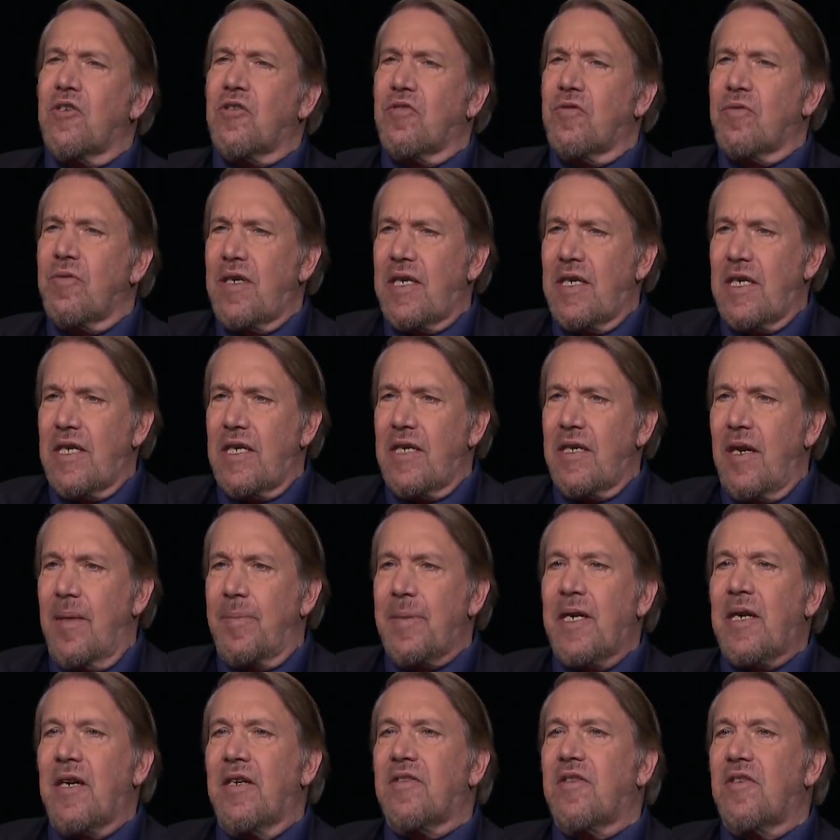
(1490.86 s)
a treaty,
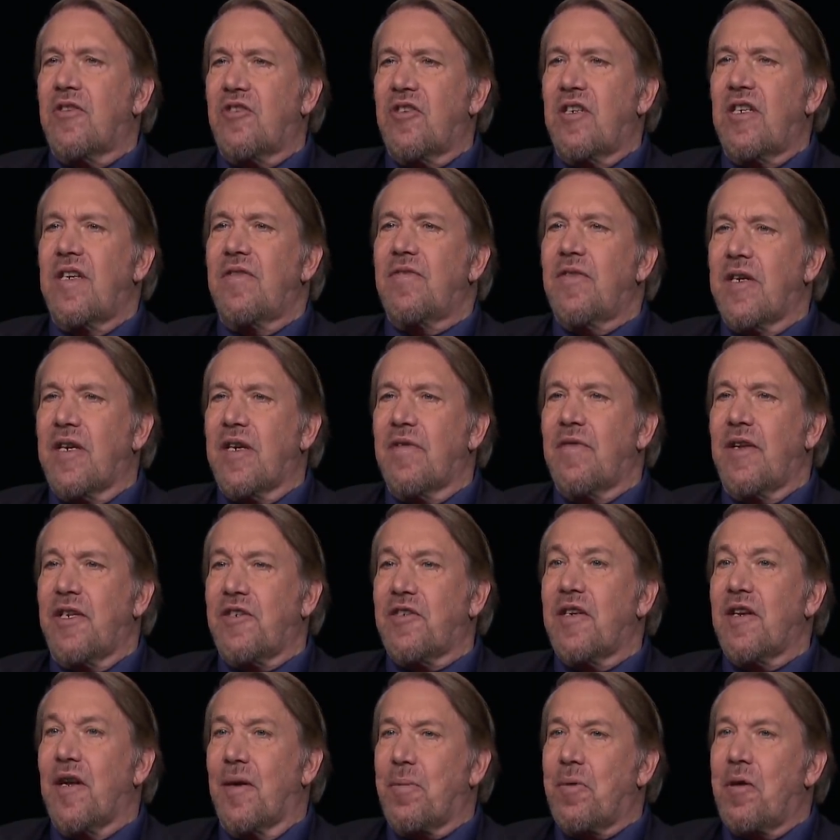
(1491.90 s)
because the Geneva
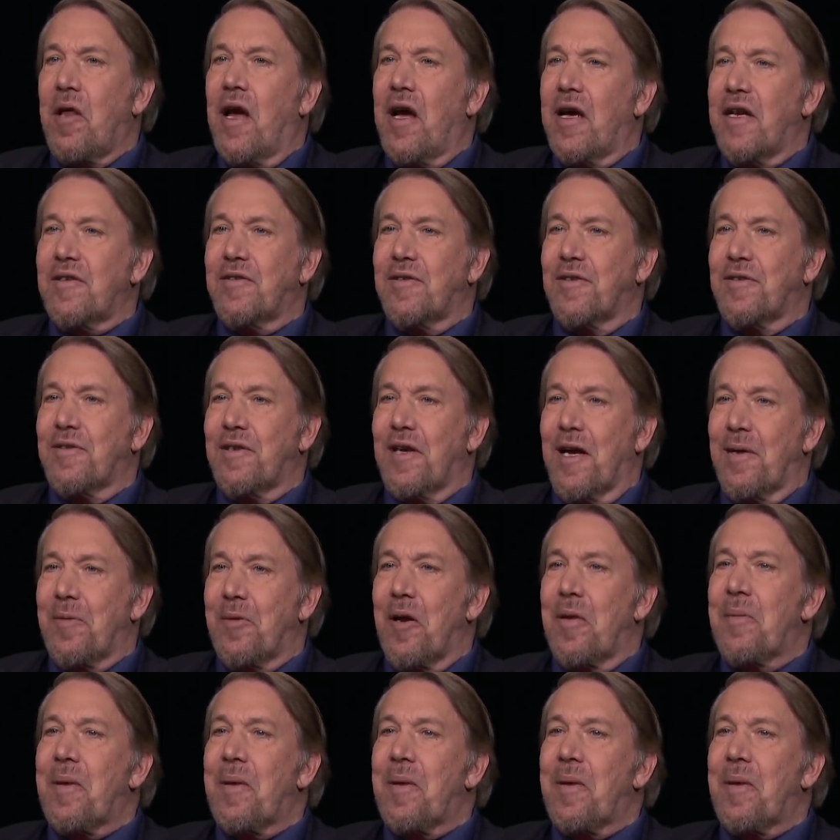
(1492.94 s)
Convention applies to cyber.